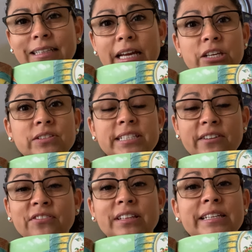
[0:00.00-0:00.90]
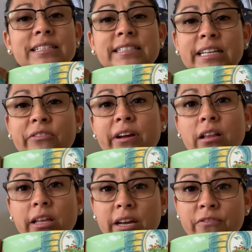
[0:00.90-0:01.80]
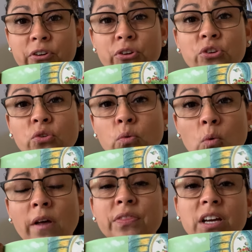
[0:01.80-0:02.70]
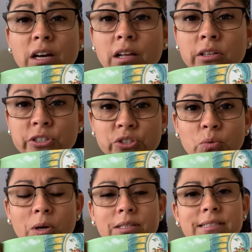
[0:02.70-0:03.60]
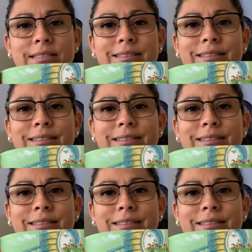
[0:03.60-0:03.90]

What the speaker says: And you definitely can decorate however you want, the colors you want.